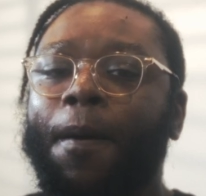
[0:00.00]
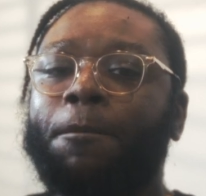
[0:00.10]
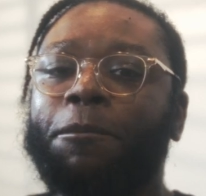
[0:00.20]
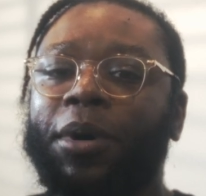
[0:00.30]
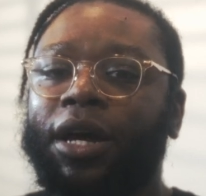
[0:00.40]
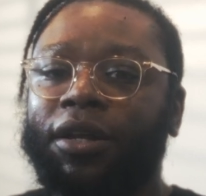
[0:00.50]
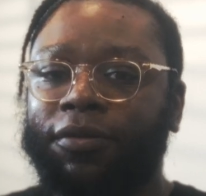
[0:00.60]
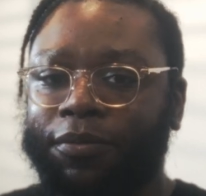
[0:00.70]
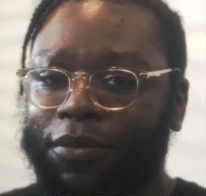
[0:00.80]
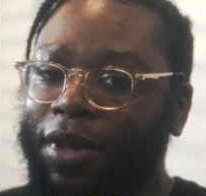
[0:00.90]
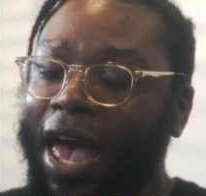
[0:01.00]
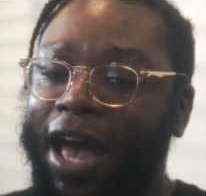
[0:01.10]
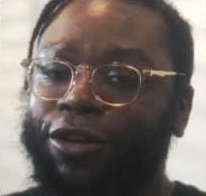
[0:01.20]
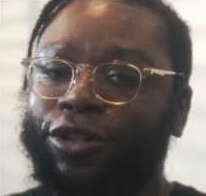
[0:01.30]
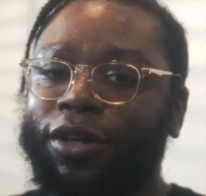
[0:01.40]
But
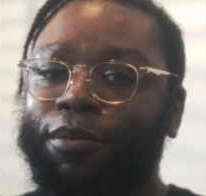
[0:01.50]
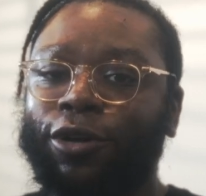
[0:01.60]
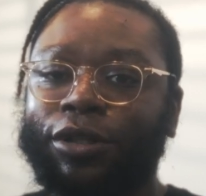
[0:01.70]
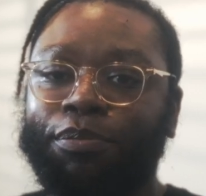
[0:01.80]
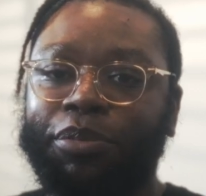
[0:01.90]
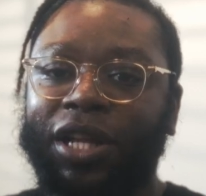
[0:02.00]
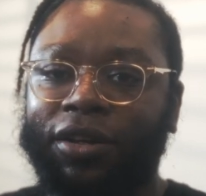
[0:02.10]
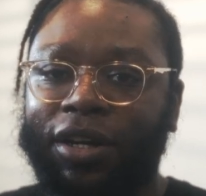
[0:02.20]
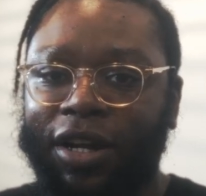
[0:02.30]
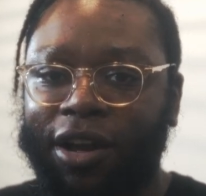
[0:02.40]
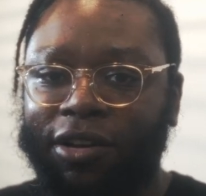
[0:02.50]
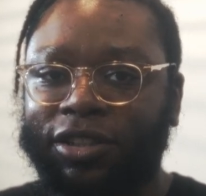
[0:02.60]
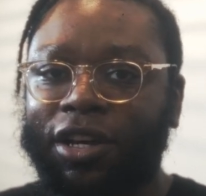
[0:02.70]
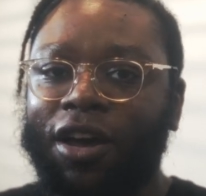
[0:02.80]
actually, most billionaires